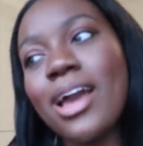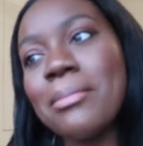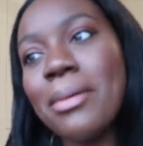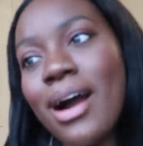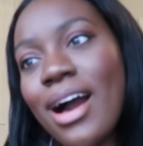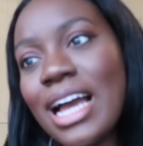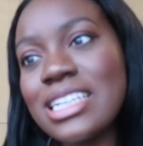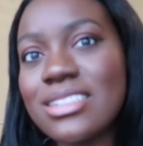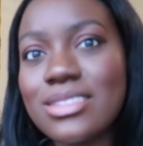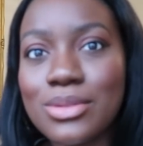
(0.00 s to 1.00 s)
But I
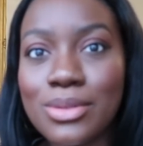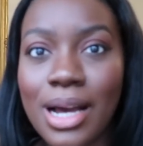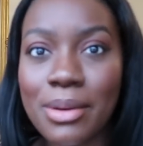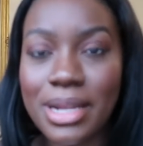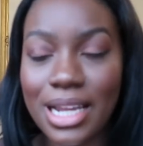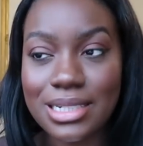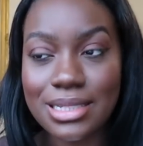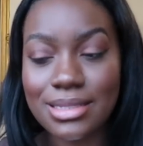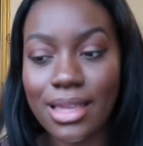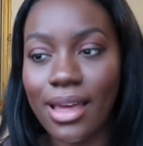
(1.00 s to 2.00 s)
just thought I would
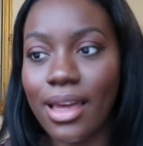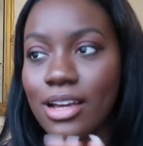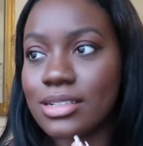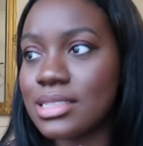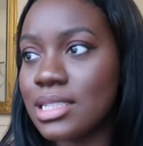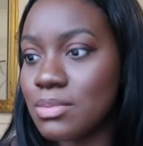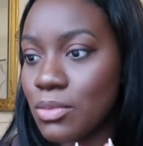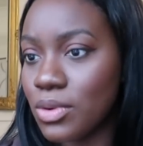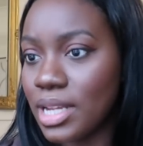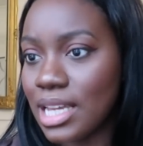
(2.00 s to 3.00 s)
actually sit here because this
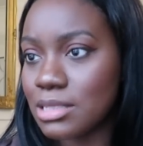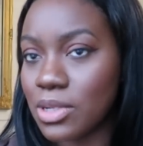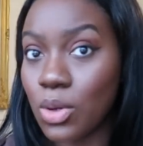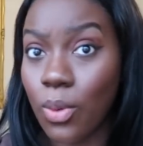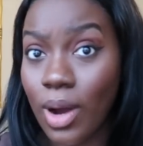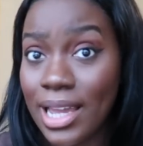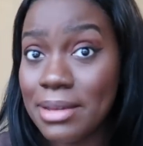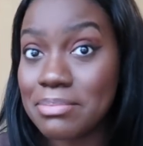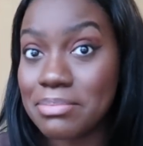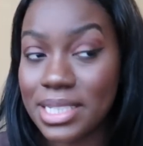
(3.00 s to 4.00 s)
morning has been
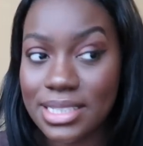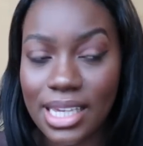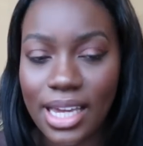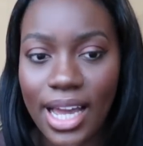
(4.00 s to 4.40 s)
quite busy.